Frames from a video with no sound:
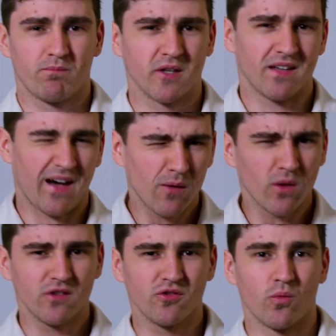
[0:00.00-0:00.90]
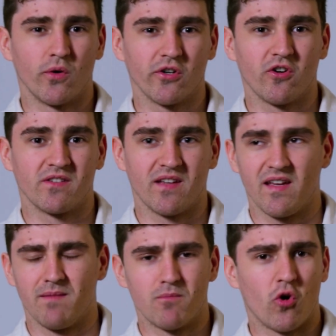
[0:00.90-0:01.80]
But I want to work on
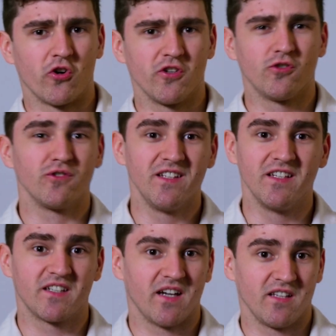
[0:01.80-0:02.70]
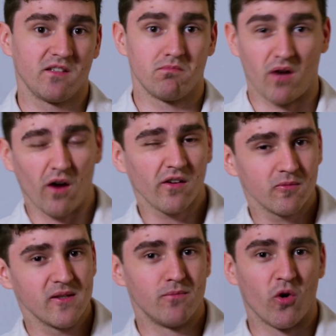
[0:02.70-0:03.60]
a more unique and
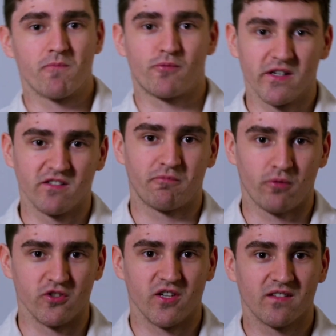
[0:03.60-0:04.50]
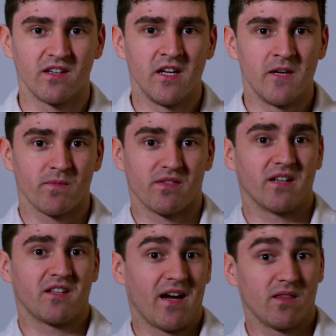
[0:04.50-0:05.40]
arguably more impressive project,
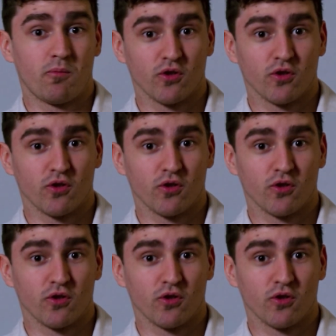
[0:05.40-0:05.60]
that had the